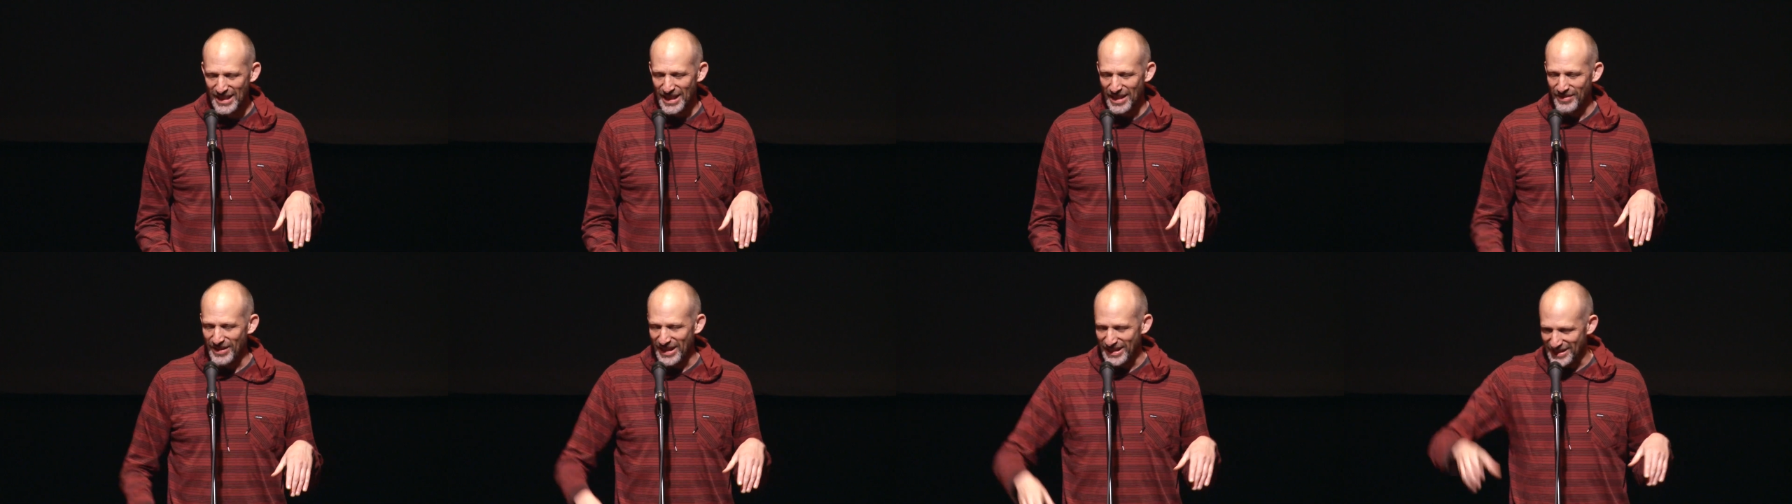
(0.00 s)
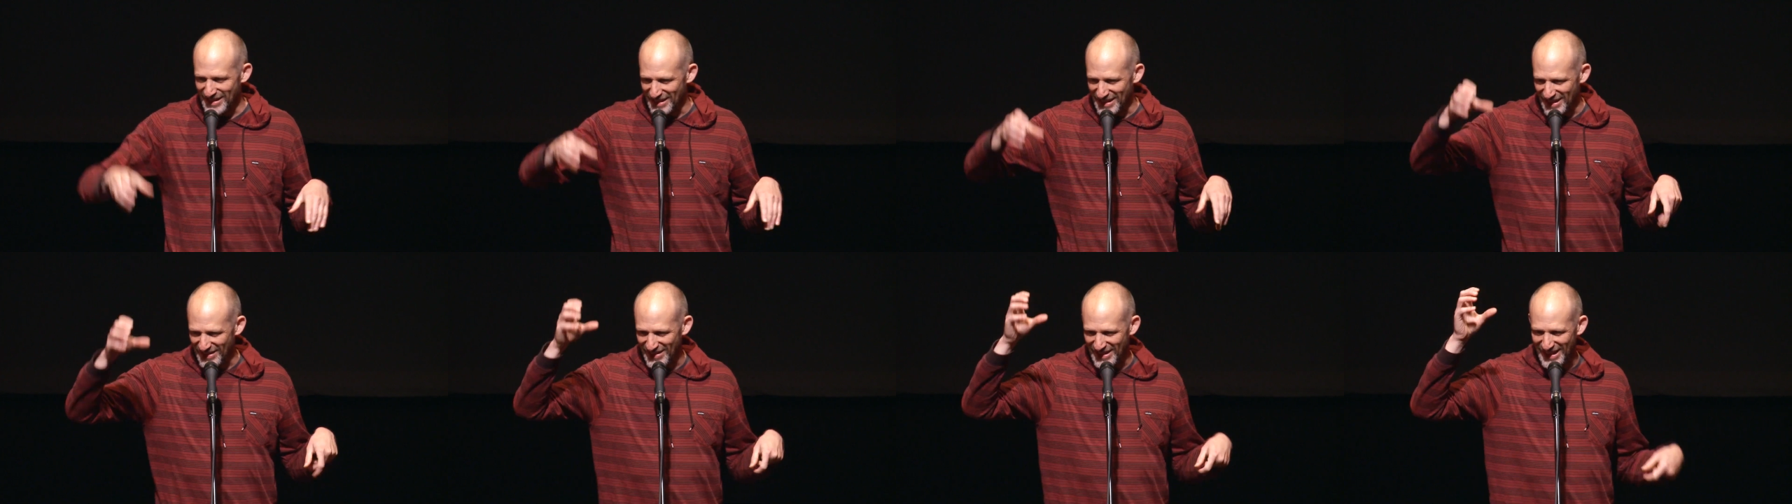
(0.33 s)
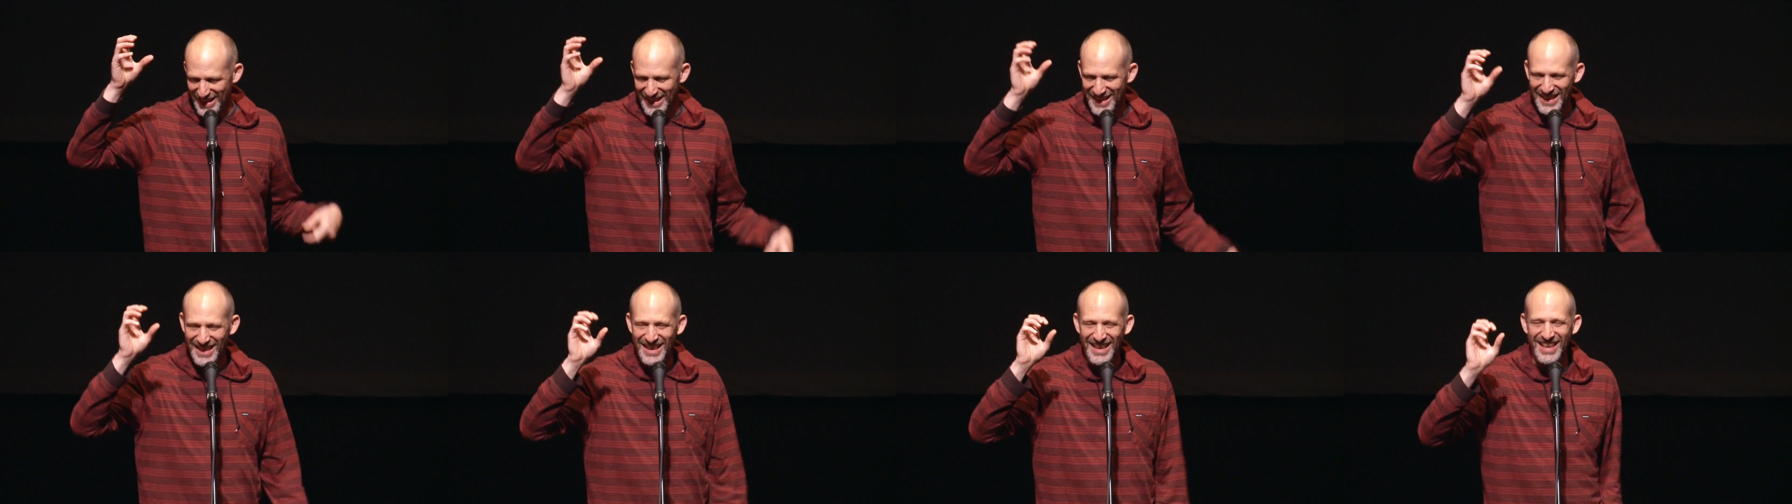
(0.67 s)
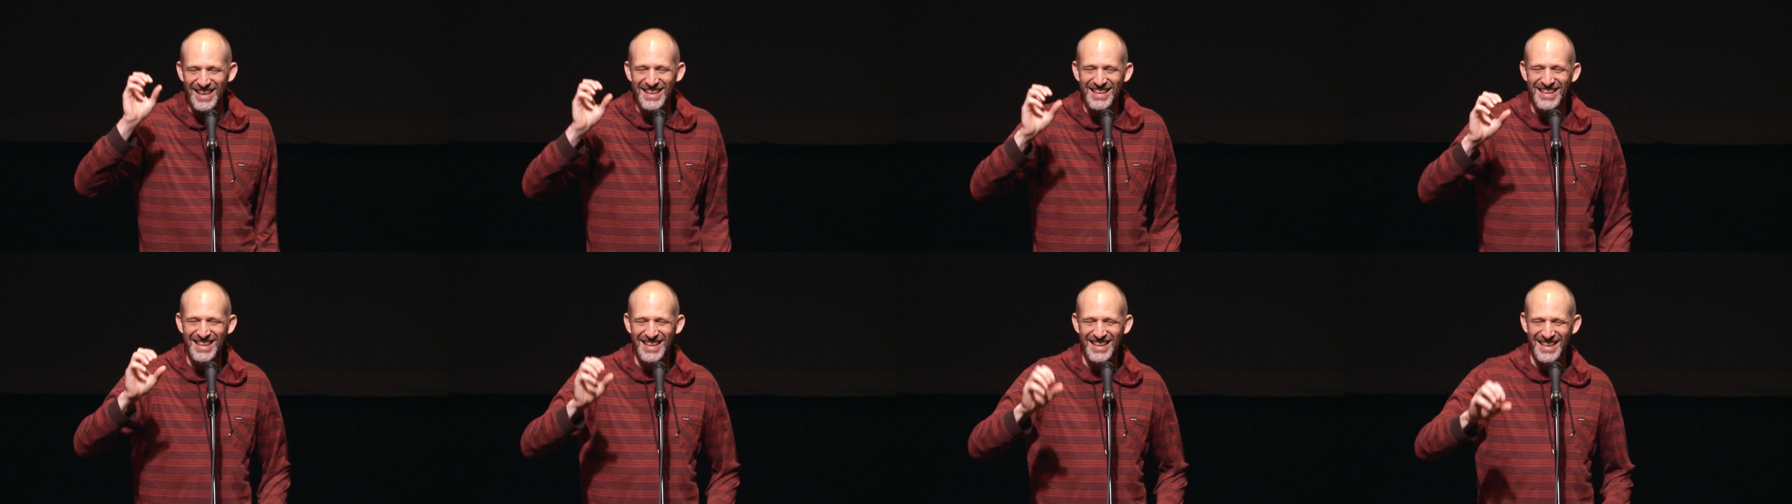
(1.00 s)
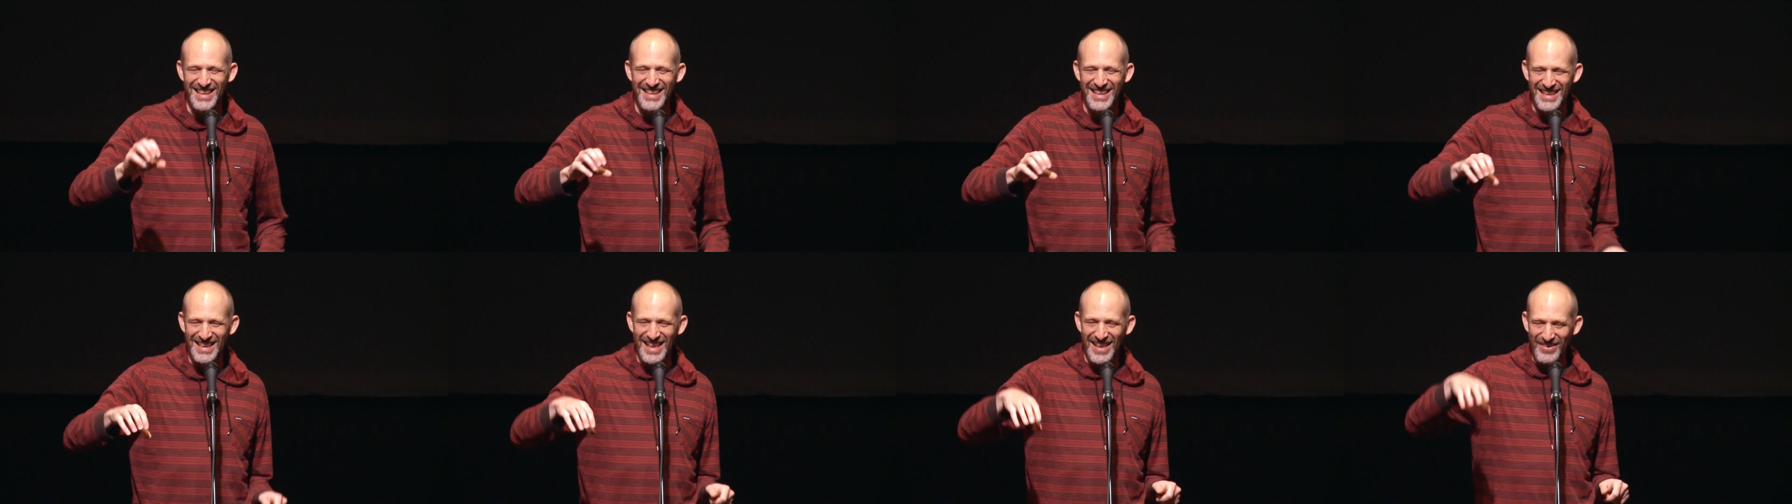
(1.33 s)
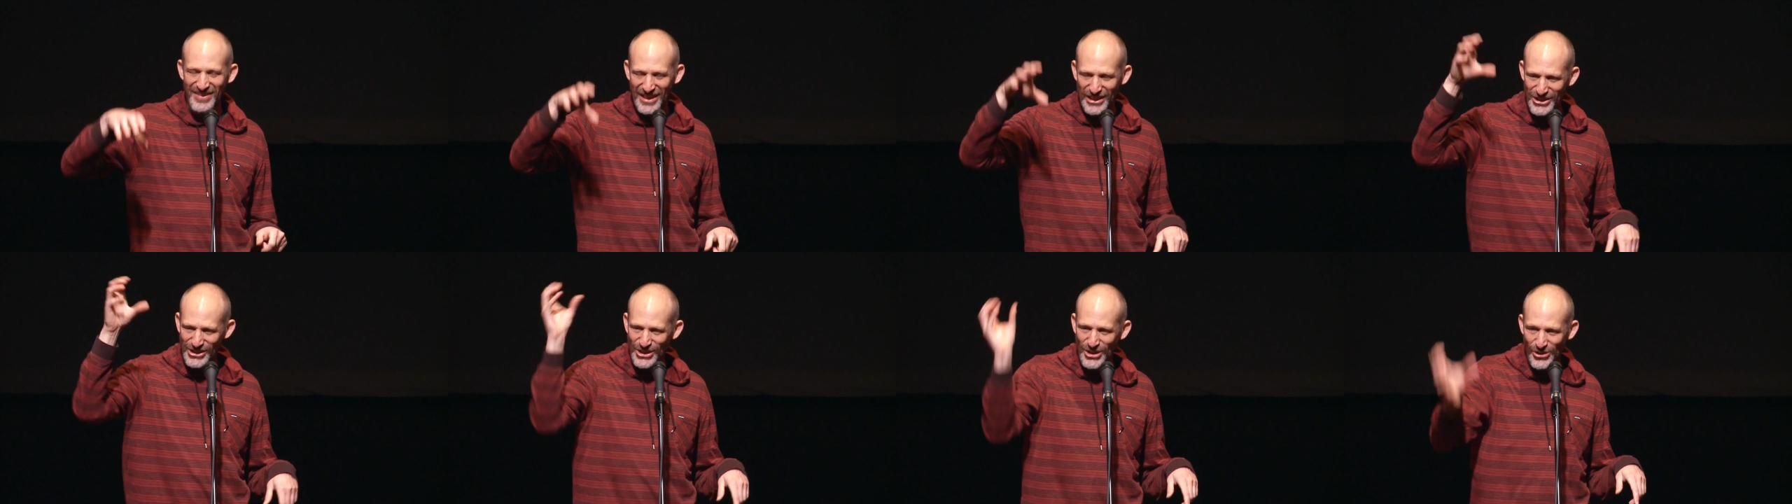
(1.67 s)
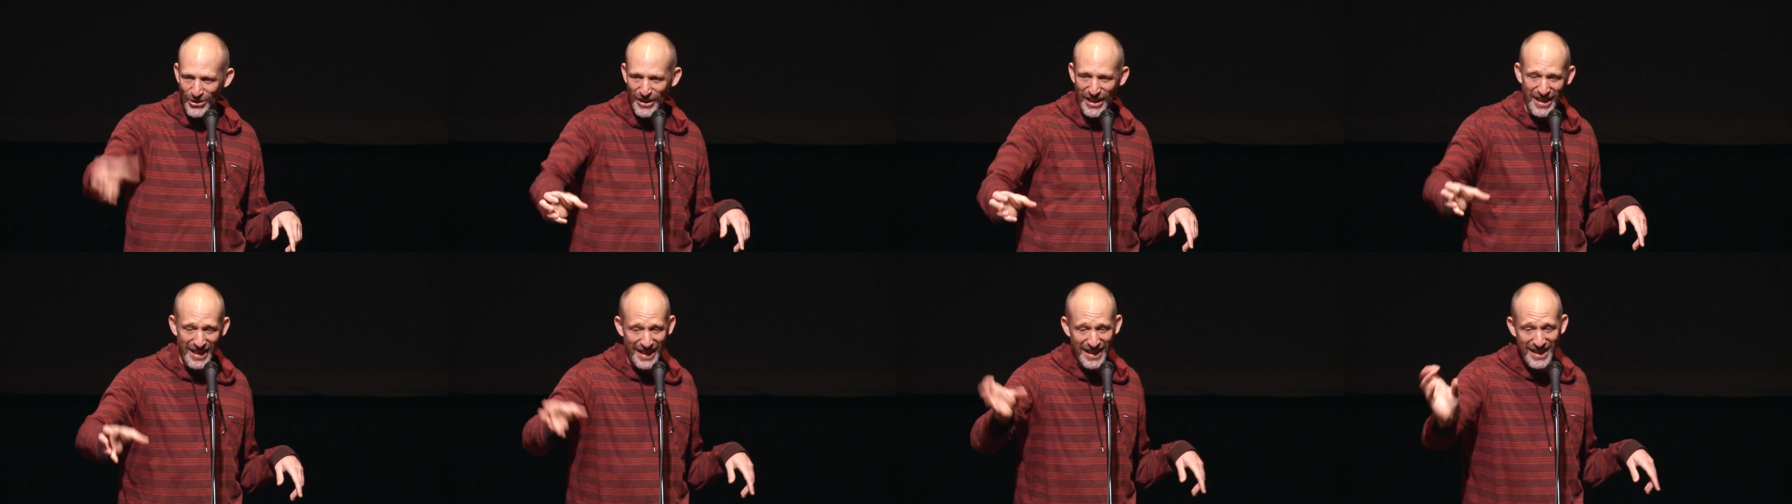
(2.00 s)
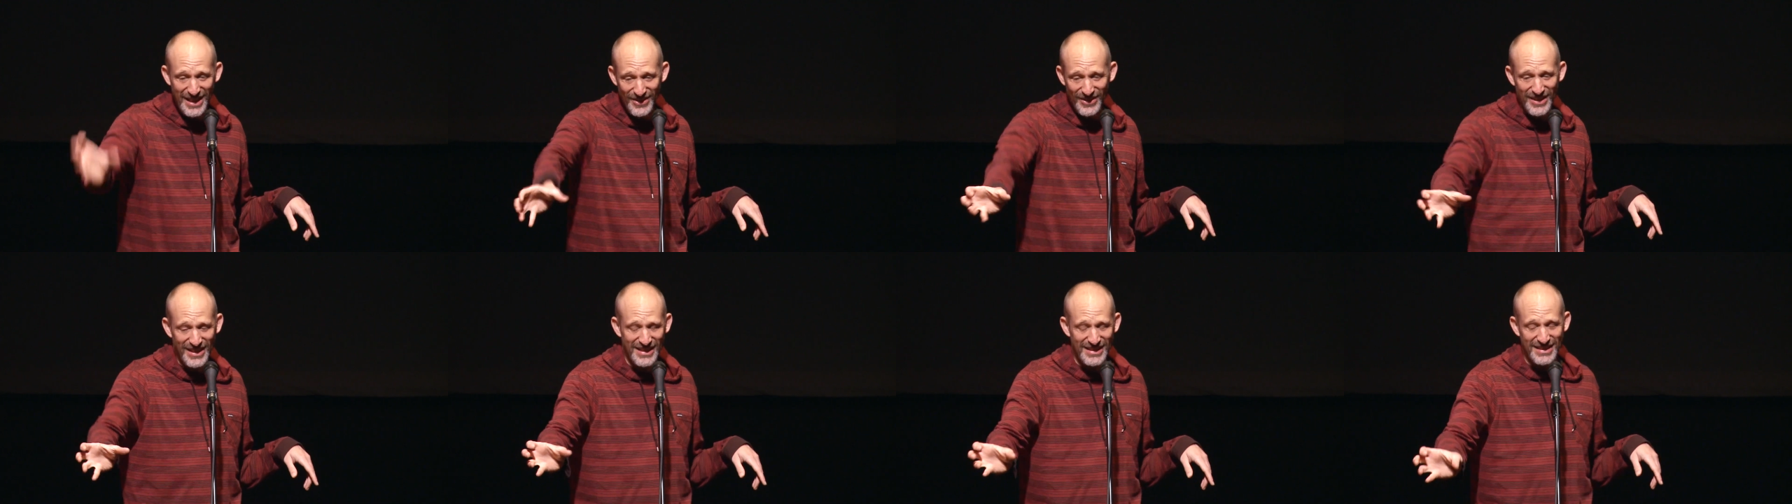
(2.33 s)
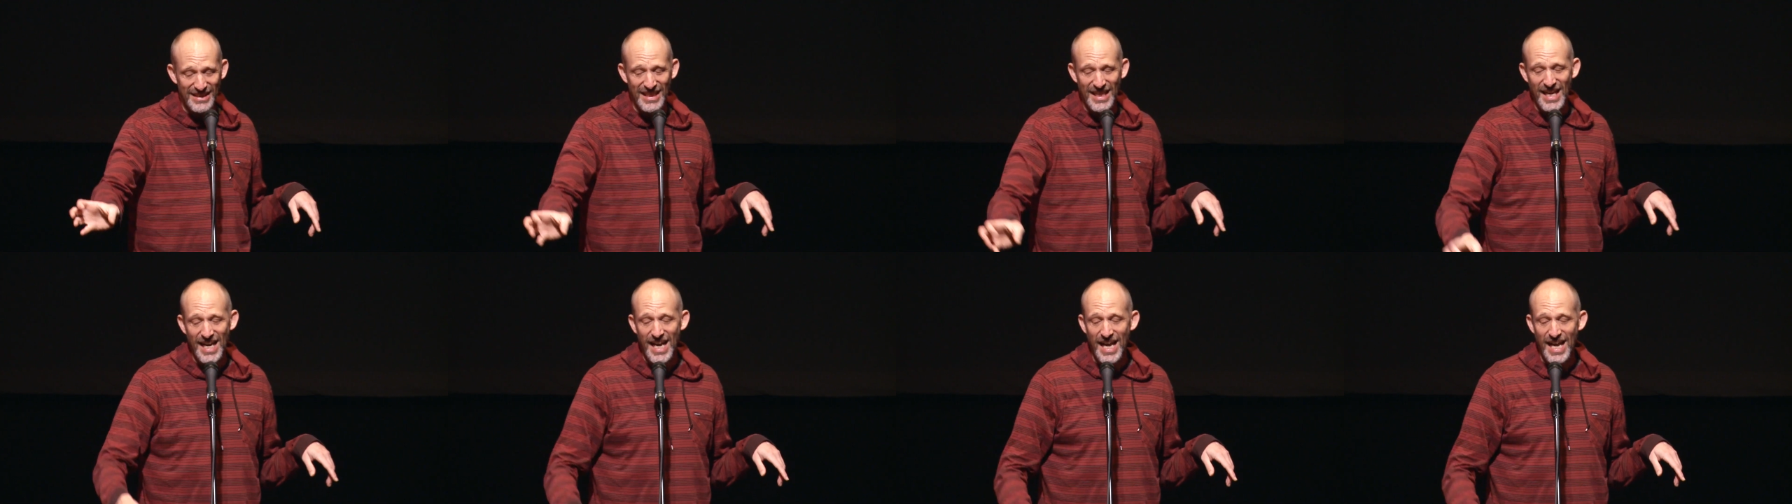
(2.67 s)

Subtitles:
I'm like, Skolnick, here it is.